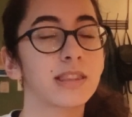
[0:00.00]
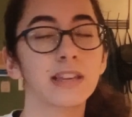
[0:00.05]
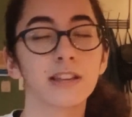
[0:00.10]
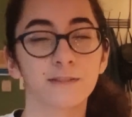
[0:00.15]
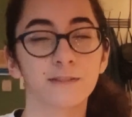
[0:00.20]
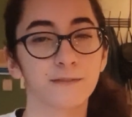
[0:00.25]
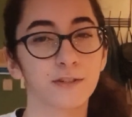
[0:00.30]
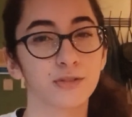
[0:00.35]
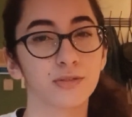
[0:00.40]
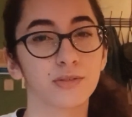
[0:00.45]

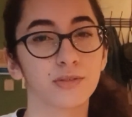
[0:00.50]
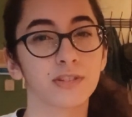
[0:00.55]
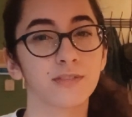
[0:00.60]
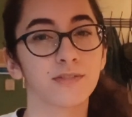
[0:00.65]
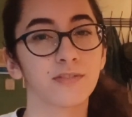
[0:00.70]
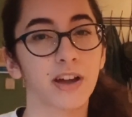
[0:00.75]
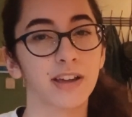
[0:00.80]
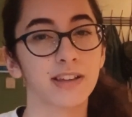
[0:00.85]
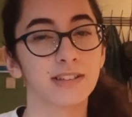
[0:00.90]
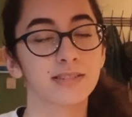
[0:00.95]
Infernal
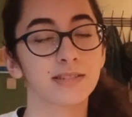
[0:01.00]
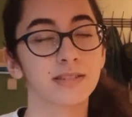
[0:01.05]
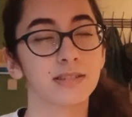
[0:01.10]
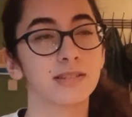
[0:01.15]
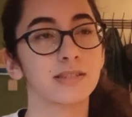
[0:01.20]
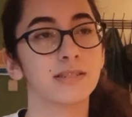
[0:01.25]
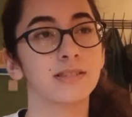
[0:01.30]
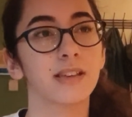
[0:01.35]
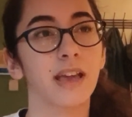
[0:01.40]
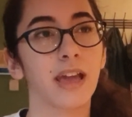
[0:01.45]

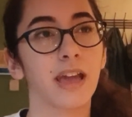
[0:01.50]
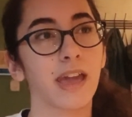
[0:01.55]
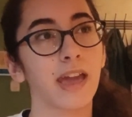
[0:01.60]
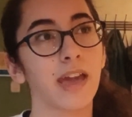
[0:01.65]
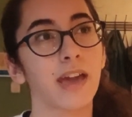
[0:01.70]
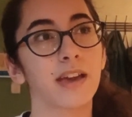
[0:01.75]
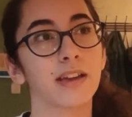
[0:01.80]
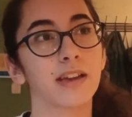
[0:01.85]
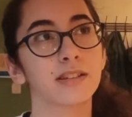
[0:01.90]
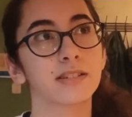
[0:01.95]
Devices
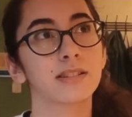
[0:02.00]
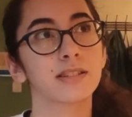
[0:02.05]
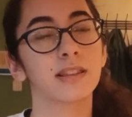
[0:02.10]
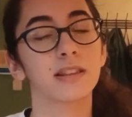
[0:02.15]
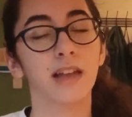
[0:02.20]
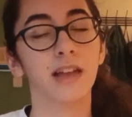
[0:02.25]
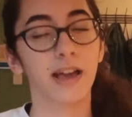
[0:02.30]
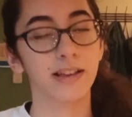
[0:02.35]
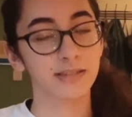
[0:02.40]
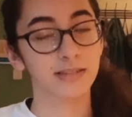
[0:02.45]
and The
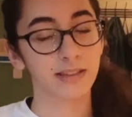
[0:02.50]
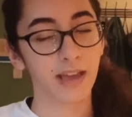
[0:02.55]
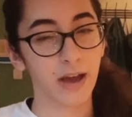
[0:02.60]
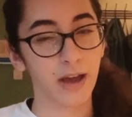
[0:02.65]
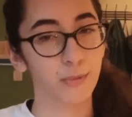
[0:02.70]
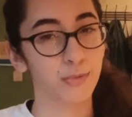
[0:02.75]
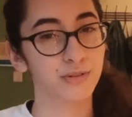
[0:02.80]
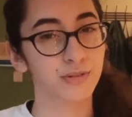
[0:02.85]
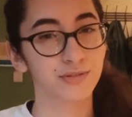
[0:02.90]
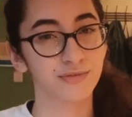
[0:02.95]
Last
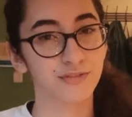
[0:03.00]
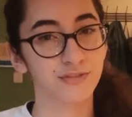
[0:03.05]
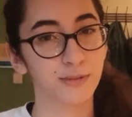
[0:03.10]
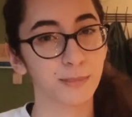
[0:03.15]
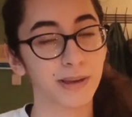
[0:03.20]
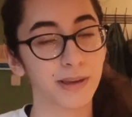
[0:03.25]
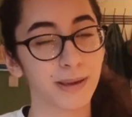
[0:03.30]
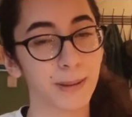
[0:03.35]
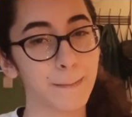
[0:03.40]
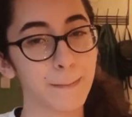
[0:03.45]
Hours for
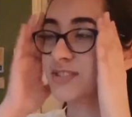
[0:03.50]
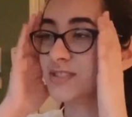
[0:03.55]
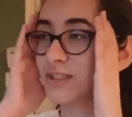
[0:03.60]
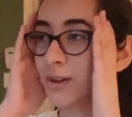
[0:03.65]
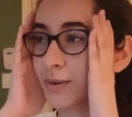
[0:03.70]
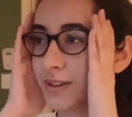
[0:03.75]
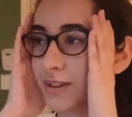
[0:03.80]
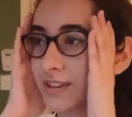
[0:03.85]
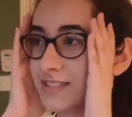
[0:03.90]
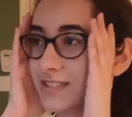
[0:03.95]
me.
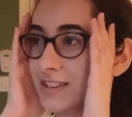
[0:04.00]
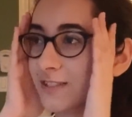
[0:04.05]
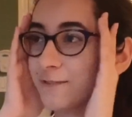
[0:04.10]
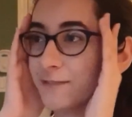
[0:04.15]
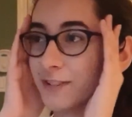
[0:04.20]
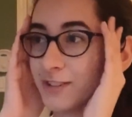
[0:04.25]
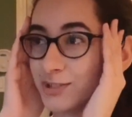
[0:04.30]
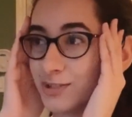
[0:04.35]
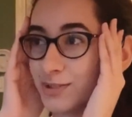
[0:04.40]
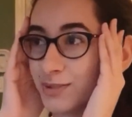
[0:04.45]
So it is
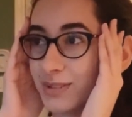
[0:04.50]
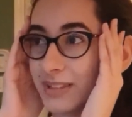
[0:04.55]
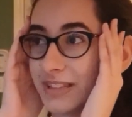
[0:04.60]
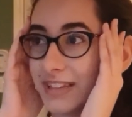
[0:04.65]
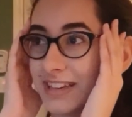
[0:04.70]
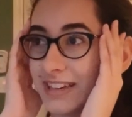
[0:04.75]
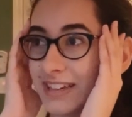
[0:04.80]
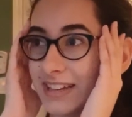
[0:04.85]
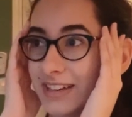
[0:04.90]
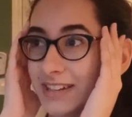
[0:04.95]

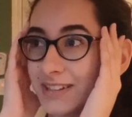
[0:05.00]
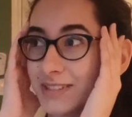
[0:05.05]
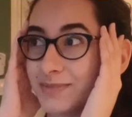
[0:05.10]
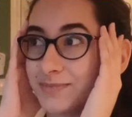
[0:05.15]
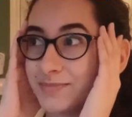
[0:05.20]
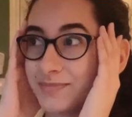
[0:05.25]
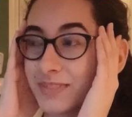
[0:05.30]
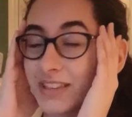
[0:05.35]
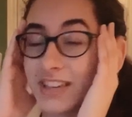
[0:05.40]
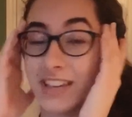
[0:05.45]
officially
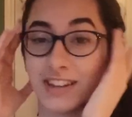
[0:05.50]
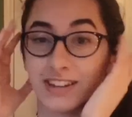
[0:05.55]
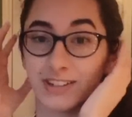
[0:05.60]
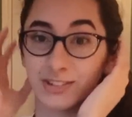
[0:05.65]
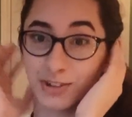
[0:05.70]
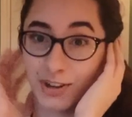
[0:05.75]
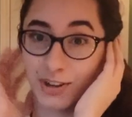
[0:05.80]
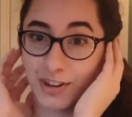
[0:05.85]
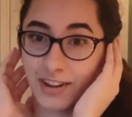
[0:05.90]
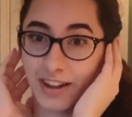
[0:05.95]
getting
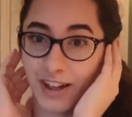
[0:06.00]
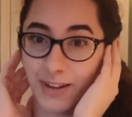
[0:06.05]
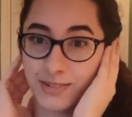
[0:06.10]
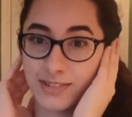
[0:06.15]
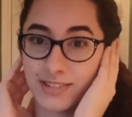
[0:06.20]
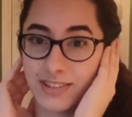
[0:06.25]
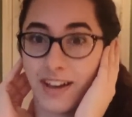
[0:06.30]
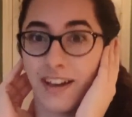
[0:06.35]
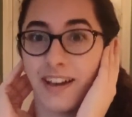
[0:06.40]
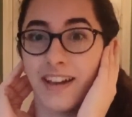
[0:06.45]
dark
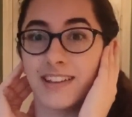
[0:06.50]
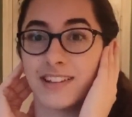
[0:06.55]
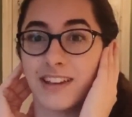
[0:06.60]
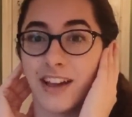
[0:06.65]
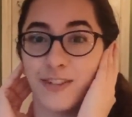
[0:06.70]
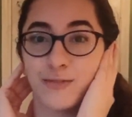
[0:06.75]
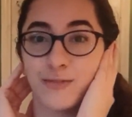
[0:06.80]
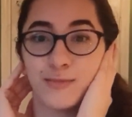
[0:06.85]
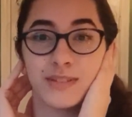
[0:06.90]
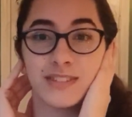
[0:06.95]
outside.
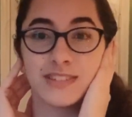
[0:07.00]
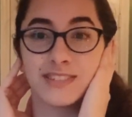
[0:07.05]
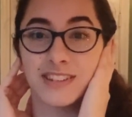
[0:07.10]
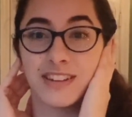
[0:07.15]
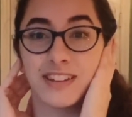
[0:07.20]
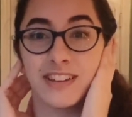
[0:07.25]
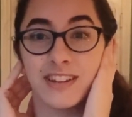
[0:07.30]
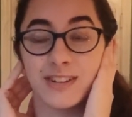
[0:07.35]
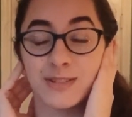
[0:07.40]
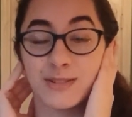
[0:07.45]
I've been
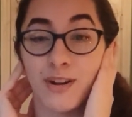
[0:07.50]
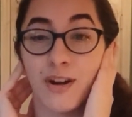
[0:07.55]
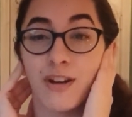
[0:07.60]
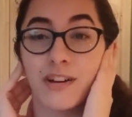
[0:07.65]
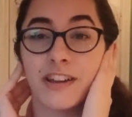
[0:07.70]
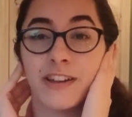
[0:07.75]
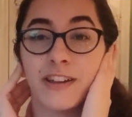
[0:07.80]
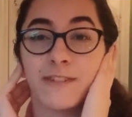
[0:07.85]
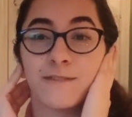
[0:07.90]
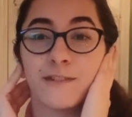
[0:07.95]
sitting here
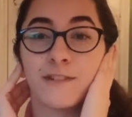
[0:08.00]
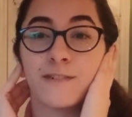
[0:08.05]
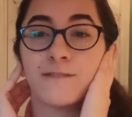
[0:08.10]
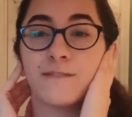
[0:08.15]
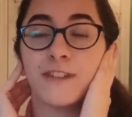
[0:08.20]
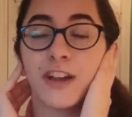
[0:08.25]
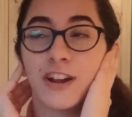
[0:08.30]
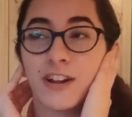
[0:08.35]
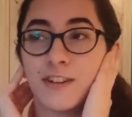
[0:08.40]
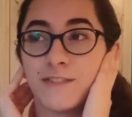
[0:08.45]
talking for
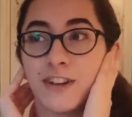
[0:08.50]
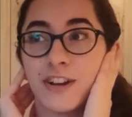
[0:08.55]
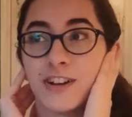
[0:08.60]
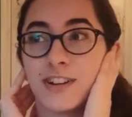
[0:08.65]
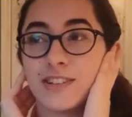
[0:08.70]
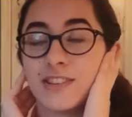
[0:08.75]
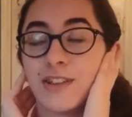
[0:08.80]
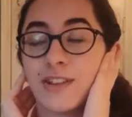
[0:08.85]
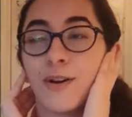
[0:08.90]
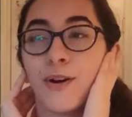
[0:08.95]

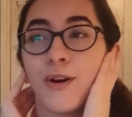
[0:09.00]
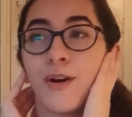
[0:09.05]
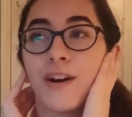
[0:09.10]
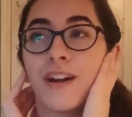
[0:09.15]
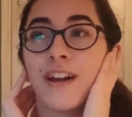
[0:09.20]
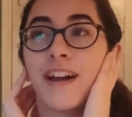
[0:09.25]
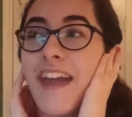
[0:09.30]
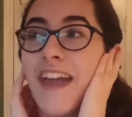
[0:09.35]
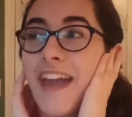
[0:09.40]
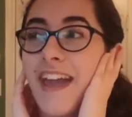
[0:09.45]
very
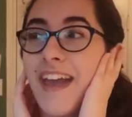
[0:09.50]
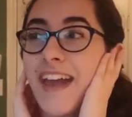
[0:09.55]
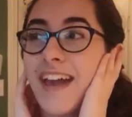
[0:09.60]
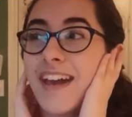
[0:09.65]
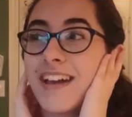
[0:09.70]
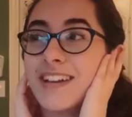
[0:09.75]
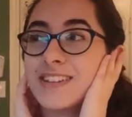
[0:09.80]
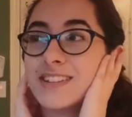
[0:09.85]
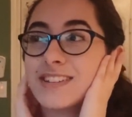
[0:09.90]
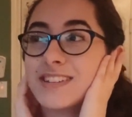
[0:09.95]
long,
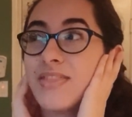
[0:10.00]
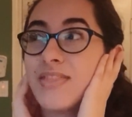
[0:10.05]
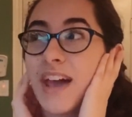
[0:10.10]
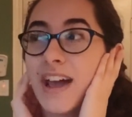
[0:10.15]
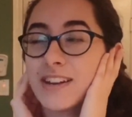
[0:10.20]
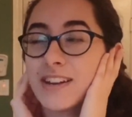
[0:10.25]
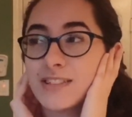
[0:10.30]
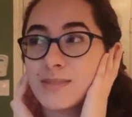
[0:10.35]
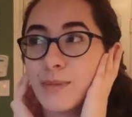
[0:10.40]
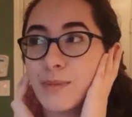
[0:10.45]
and
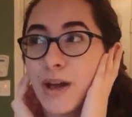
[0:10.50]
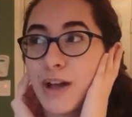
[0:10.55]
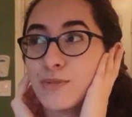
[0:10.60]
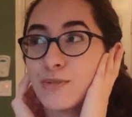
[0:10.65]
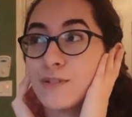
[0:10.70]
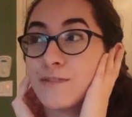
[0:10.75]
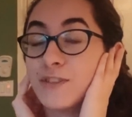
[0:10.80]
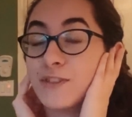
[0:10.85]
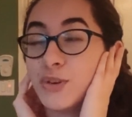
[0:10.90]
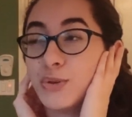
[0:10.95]
that is my
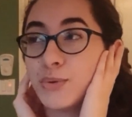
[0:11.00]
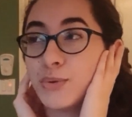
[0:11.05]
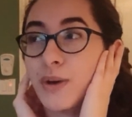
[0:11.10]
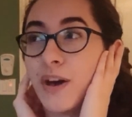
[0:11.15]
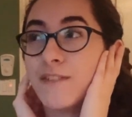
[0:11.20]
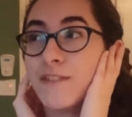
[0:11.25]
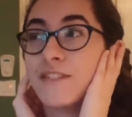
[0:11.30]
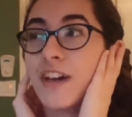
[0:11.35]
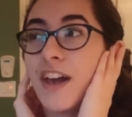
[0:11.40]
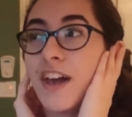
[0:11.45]
review
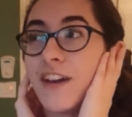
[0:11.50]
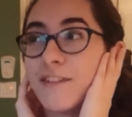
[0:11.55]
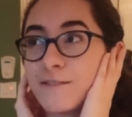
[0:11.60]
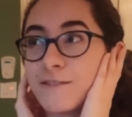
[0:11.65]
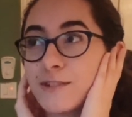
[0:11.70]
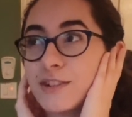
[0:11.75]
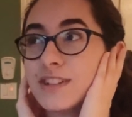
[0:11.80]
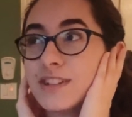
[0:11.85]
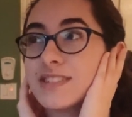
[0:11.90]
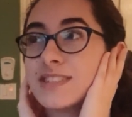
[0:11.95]
of
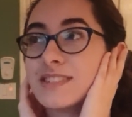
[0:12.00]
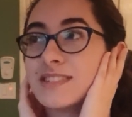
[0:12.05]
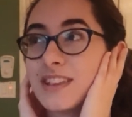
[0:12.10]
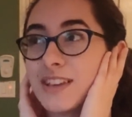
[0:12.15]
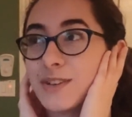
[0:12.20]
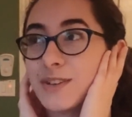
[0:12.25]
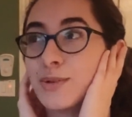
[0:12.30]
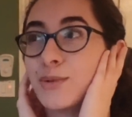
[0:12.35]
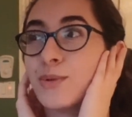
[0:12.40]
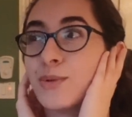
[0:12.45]
every
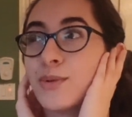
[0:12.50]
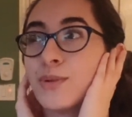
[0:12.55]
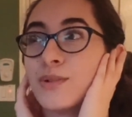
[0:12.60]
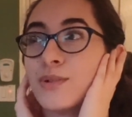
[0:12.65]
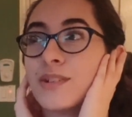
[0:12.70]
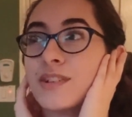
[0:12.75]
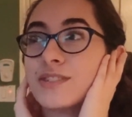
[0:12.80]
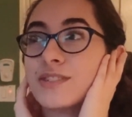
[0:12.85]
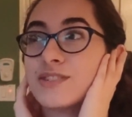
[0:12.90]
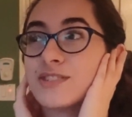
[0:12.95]

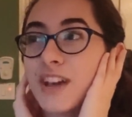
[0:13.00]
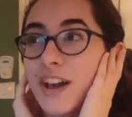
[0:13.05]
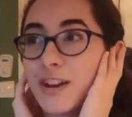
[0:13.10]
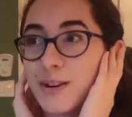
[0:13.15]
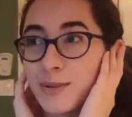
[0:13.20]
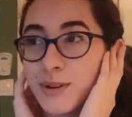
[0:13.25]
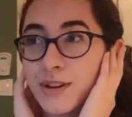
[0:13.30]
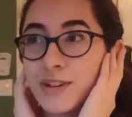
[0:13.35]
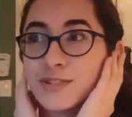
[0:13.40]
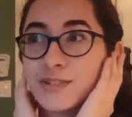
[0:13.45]
single
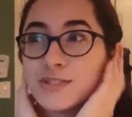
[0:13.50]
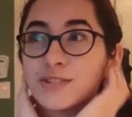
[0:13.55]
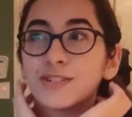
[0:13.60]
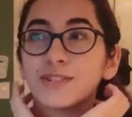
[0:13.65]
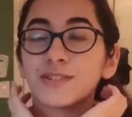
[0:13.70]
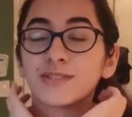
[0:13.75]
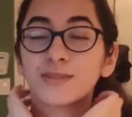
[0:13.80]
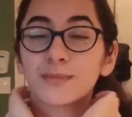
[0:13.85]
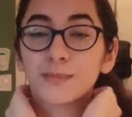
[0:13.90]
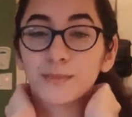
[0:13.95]

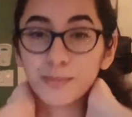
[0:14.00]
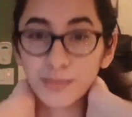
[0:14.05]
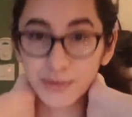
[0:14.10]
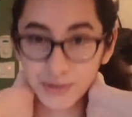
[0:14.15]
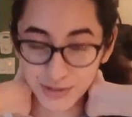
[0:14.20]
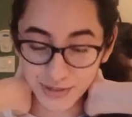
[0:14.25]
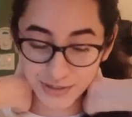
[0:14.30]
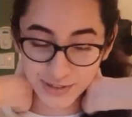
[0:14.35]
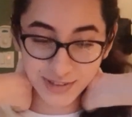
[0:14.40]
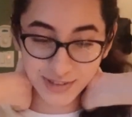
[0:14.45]
Shadowhunters
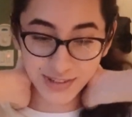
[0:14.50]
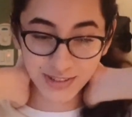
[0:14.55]
book.